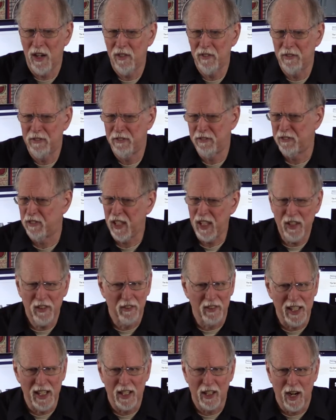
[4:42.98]

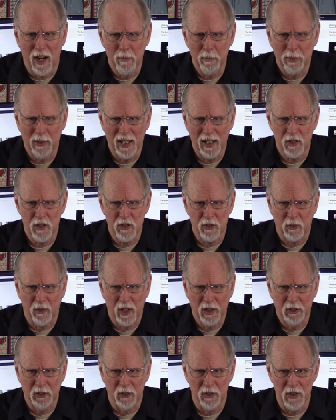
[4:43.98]
very complex
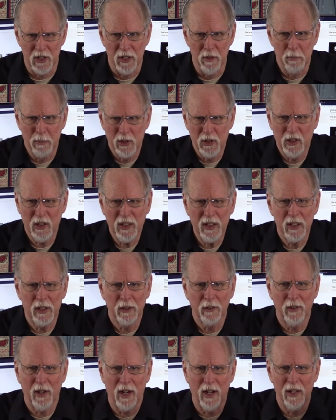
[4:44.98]
structures, in
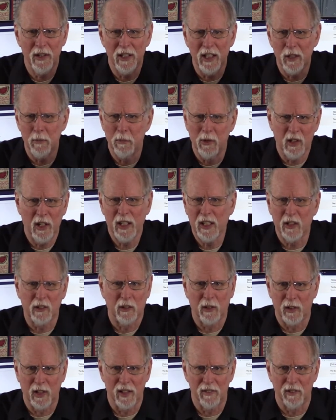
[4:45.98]
particular on the
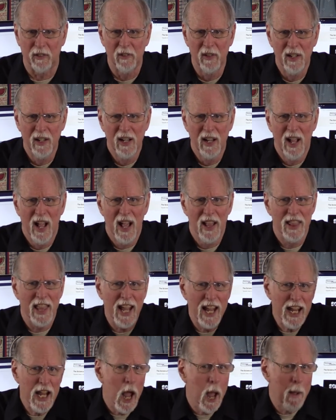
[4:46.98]
molecular level.
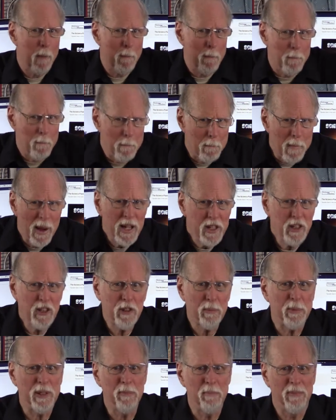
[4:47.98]
They
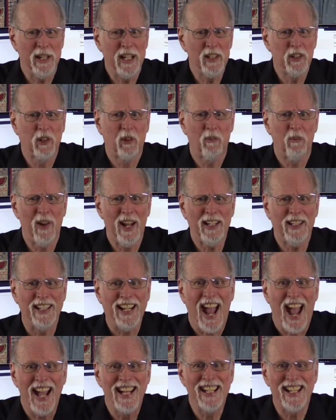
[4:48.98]
must be made correctly
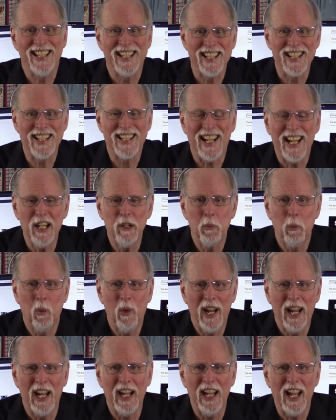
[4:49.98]
and in the same
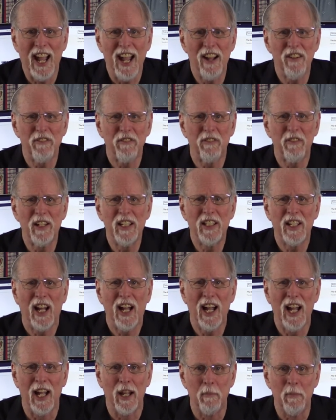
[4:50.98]
way every
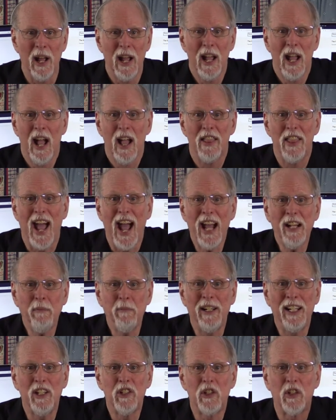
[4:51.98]
time. That
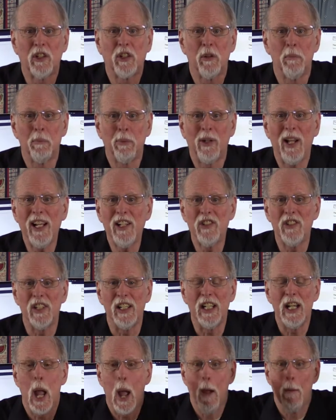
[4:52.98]
means their
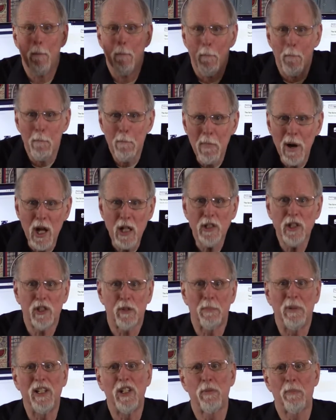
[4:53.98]
complexity must
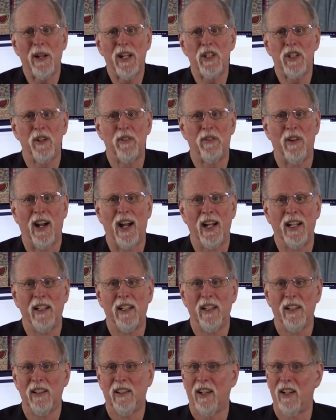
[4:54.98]
be specified.
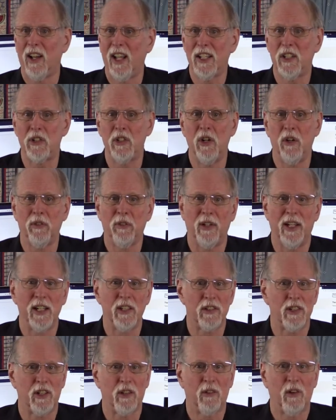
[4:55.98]
Unlike
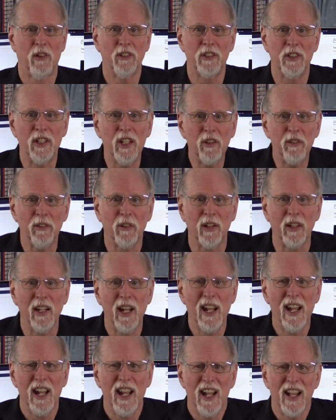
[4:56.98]
snowflakes that are all different,
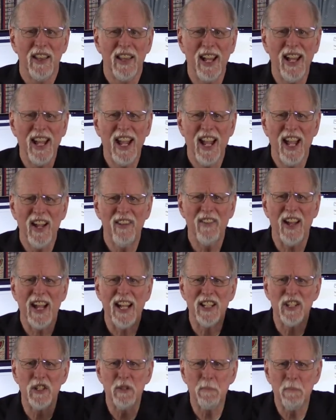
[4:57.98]
they have a
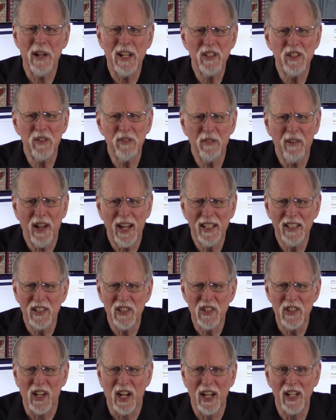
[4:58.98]
specified
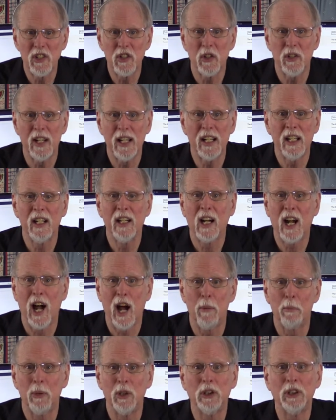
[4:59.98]
design so they can
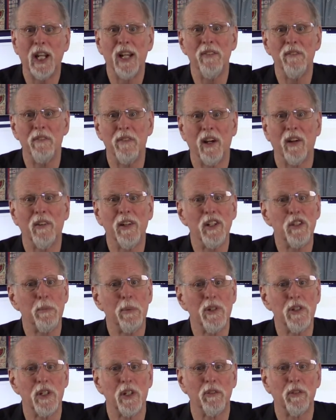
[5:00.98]
accomplish a very
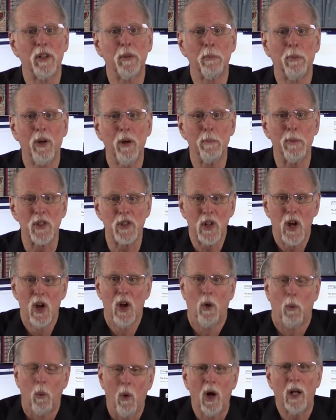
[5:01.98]
specific purpose,
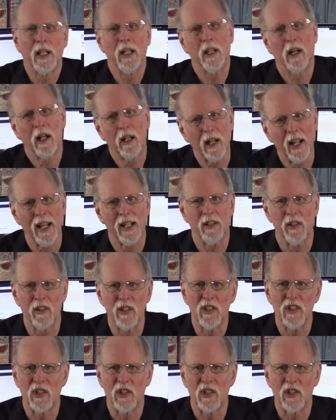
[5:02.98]
walking on land in this